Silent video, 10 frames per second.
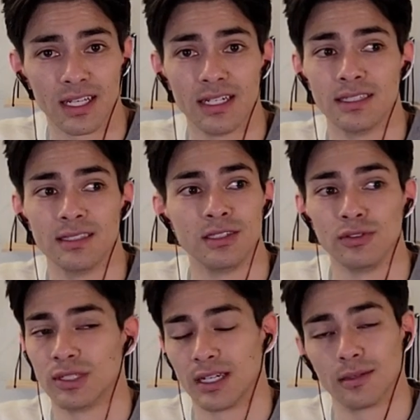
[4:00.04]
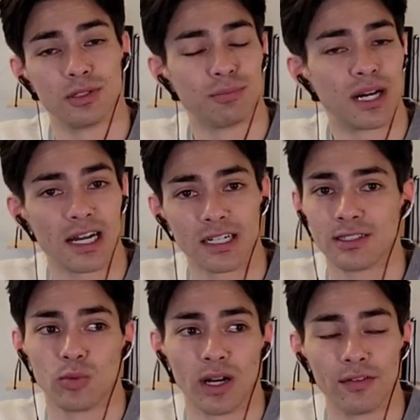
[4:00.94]
kids, you take them to
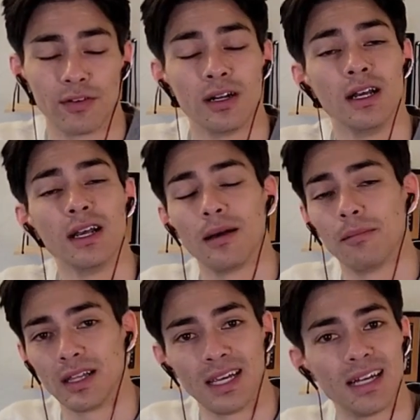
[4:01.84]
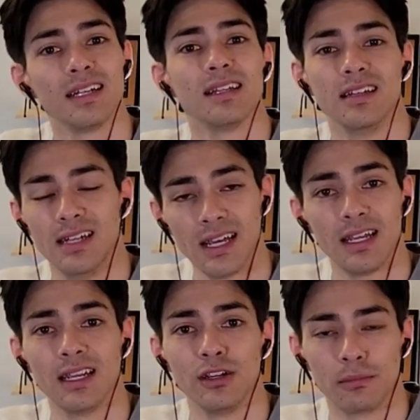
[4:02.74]
practice, whatever. By the end of the
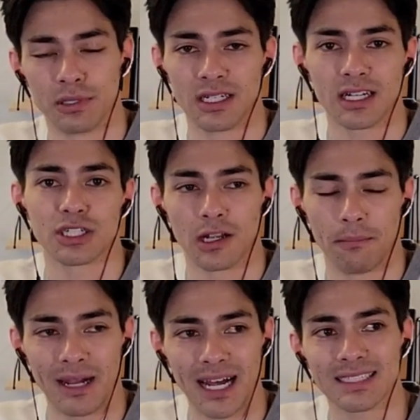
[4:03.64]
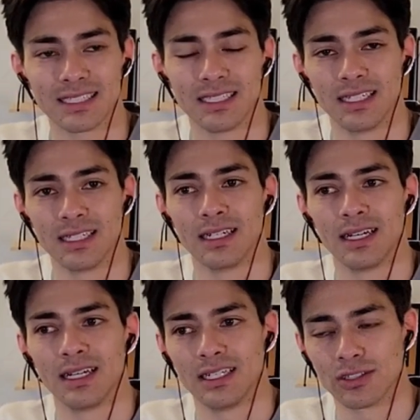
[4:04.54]
day, your production capacity
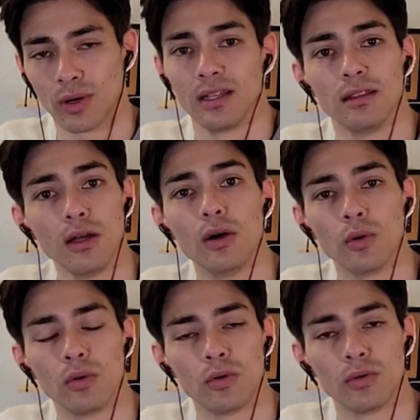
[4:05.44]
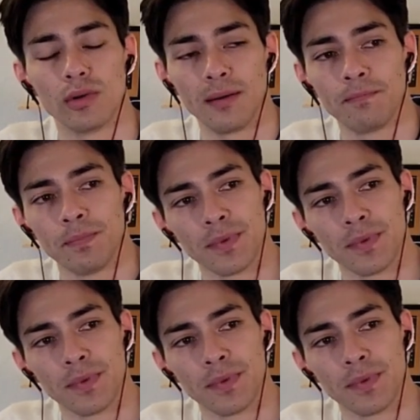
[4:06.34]
is quite low, right?